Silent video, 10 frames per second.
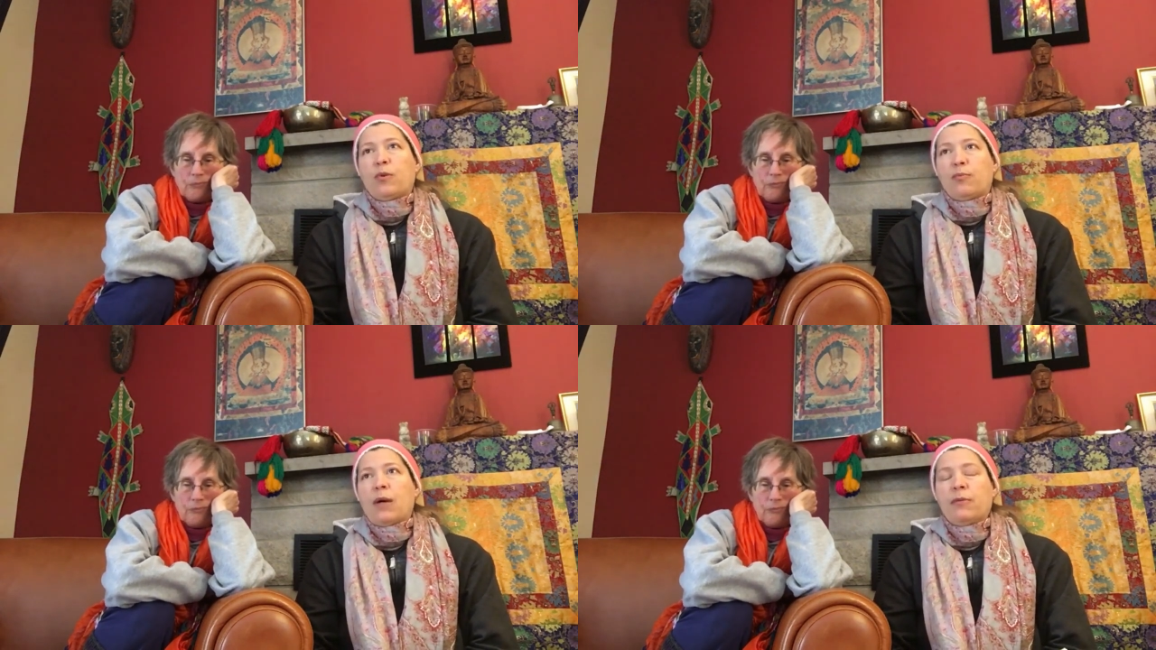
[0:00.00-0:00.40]

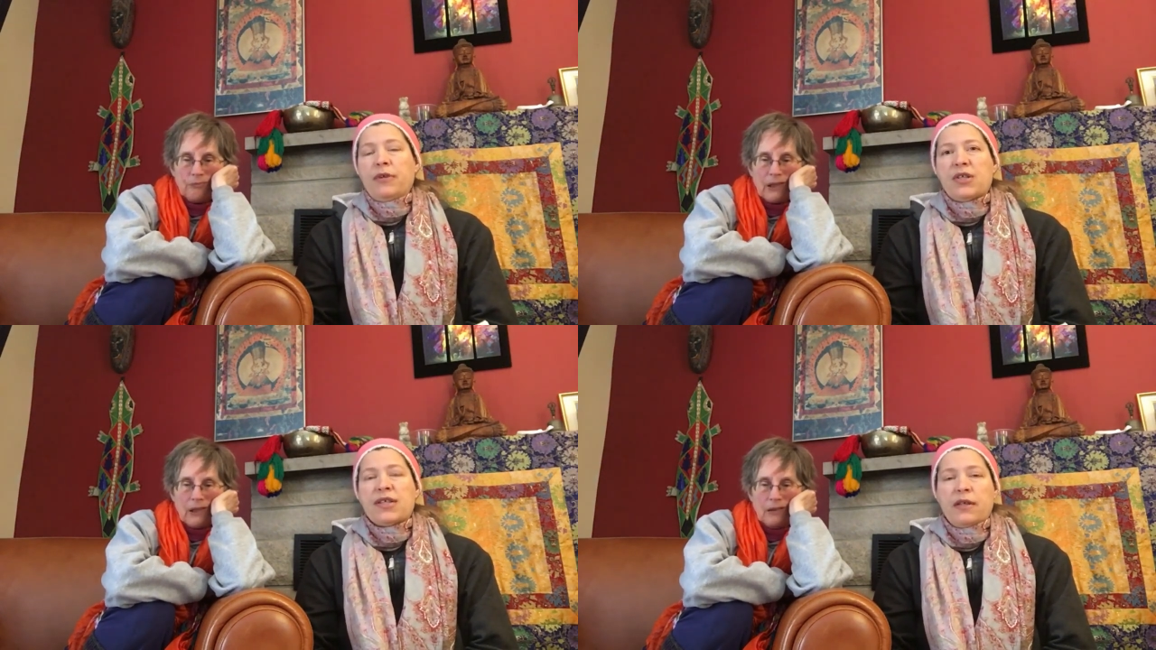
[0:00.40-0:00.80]
Speaker 1: will
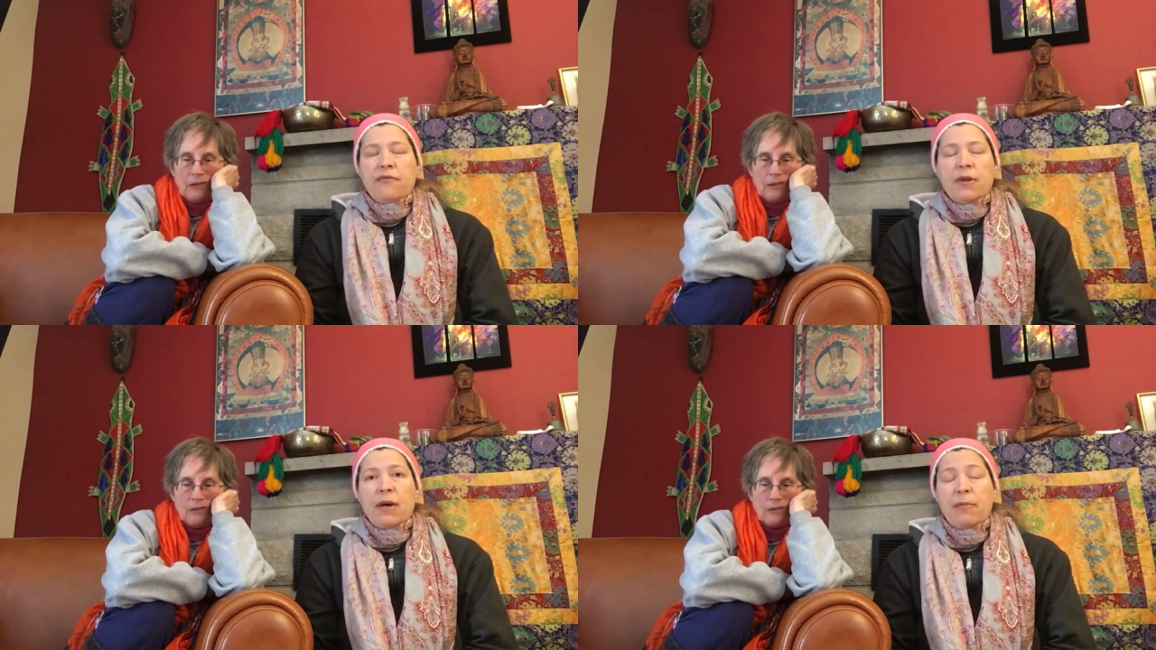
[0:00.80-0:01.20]
probably just
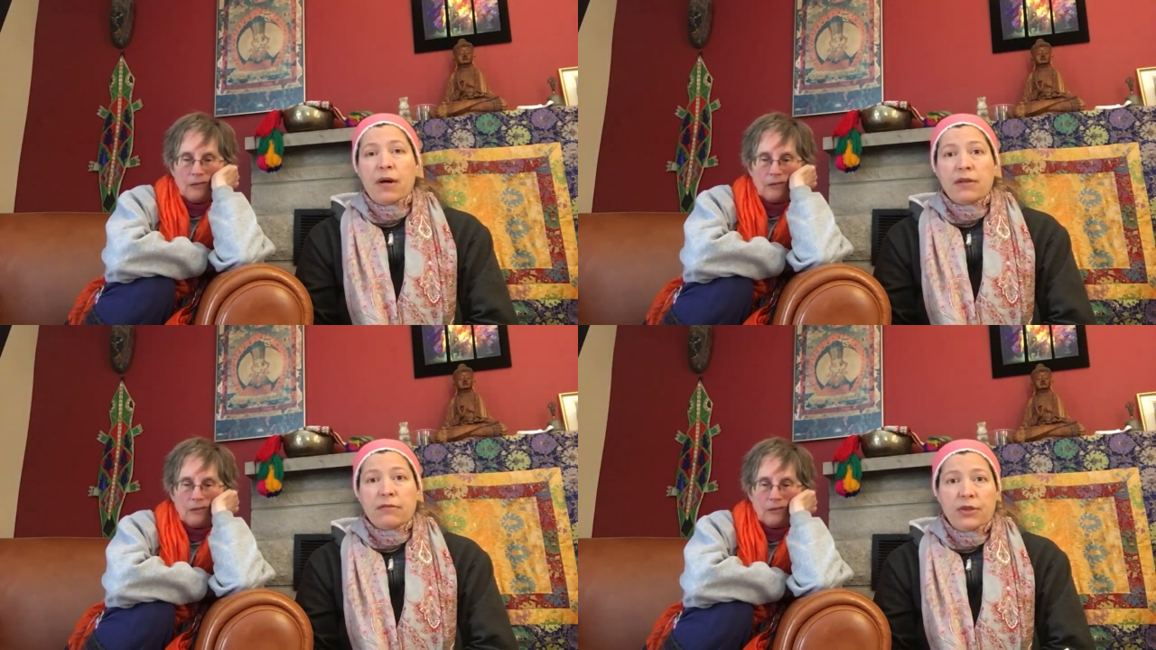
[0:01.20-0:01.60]
leave them
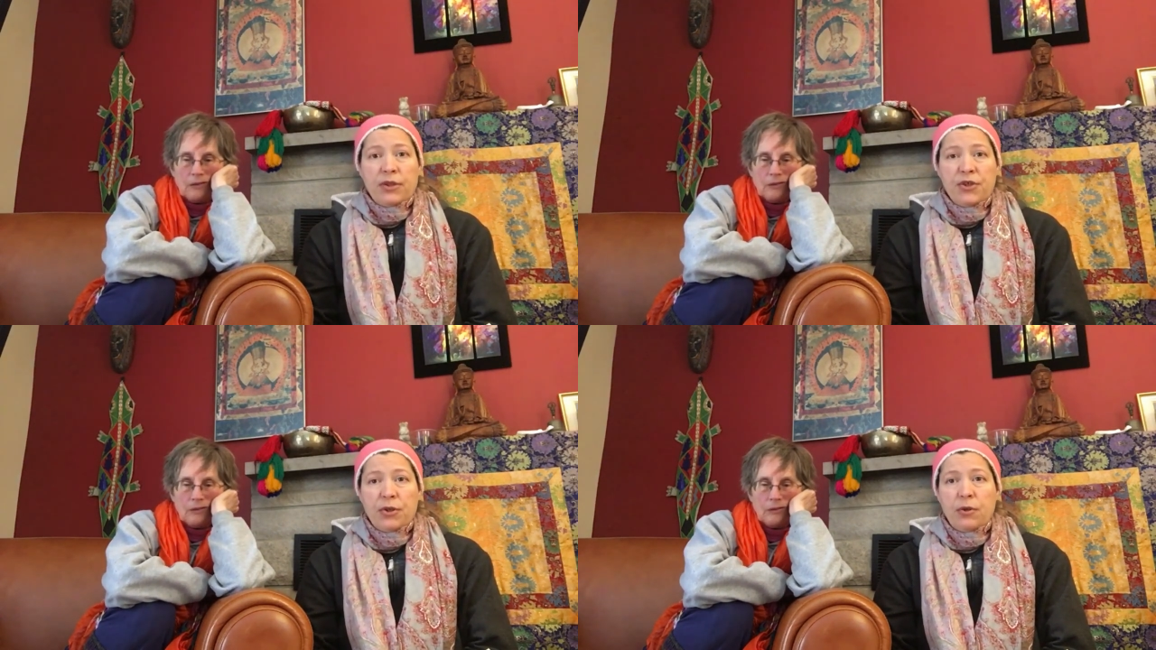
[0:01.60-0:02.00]
up on
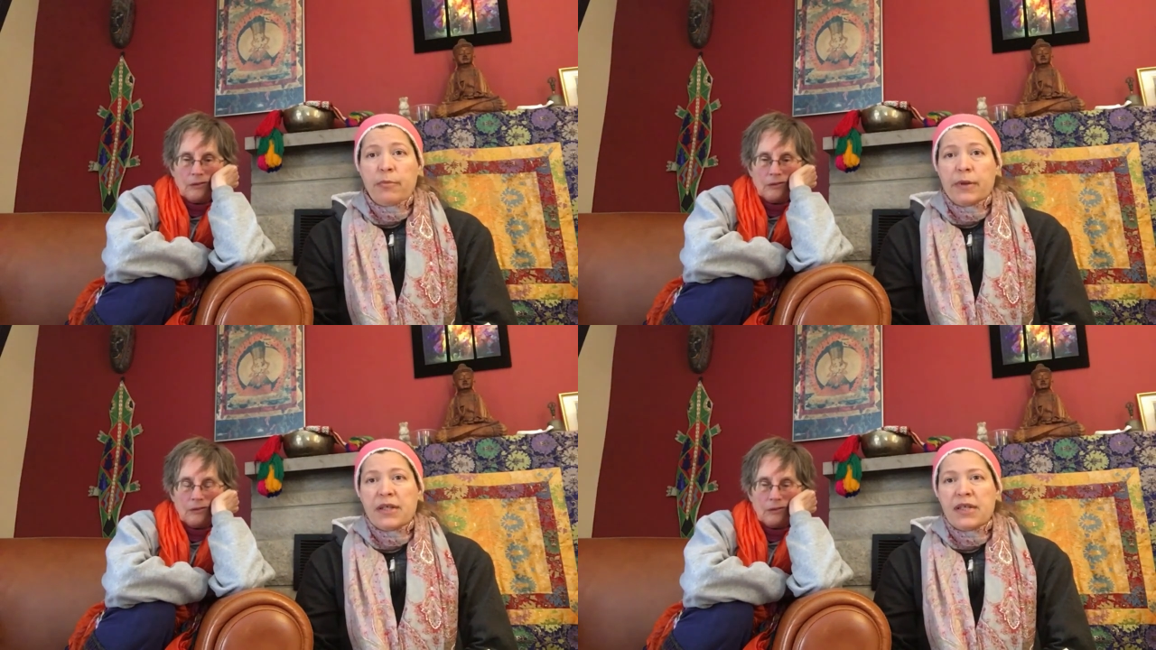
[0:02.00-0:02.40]

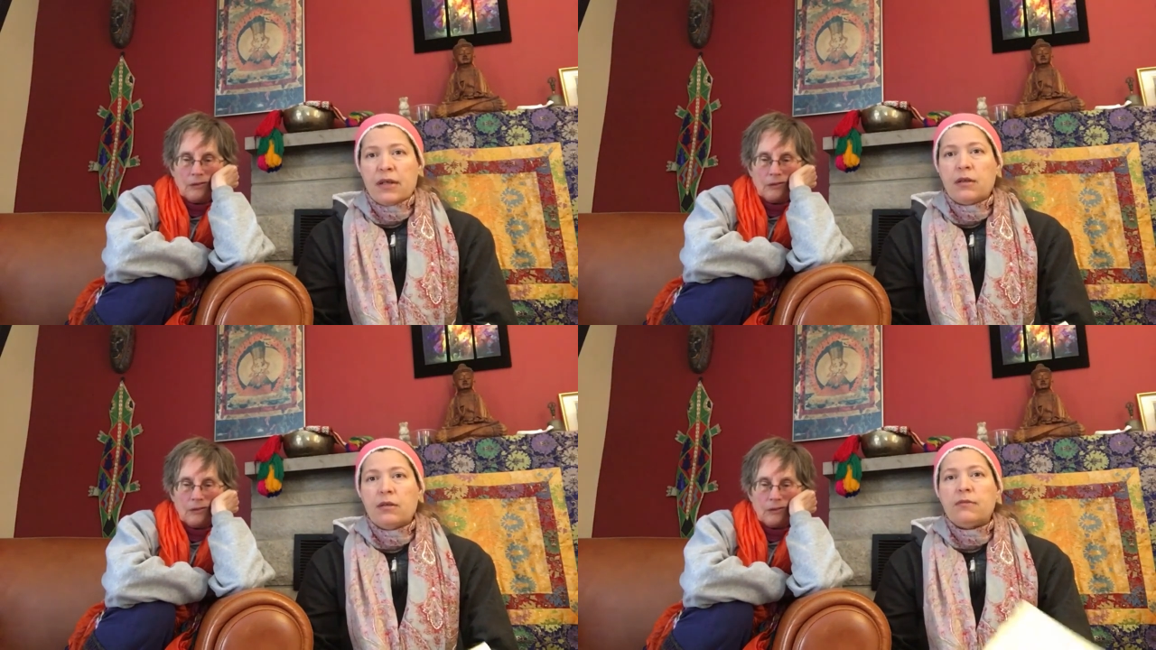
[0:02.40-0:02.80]
YouTube
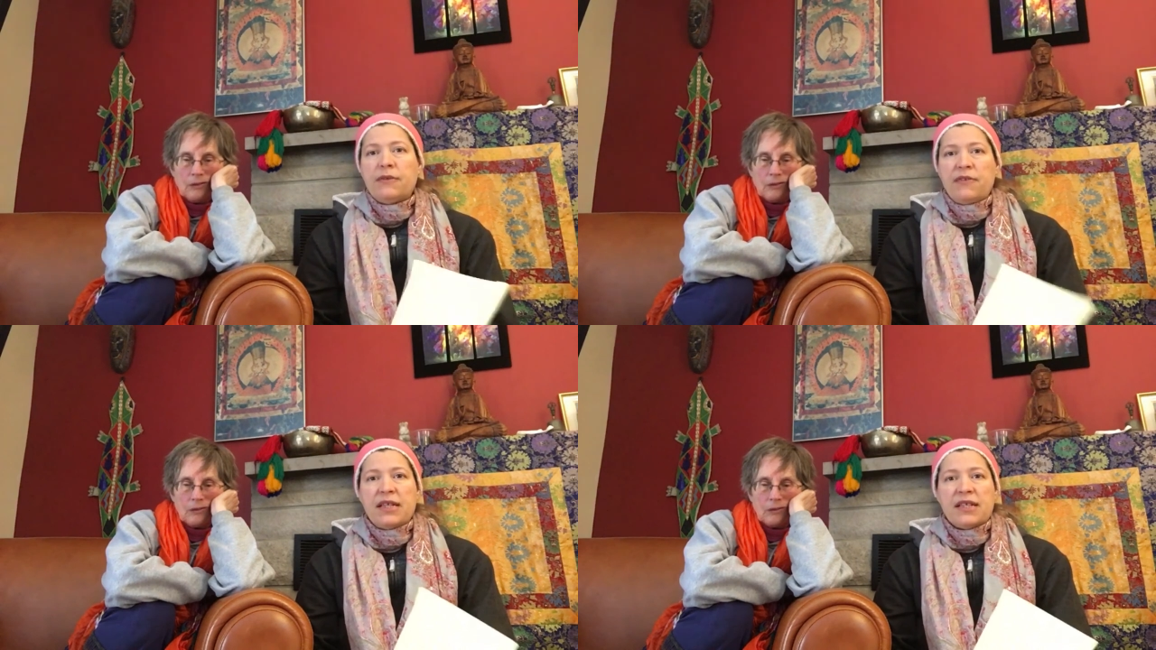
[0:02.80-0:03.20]
until the,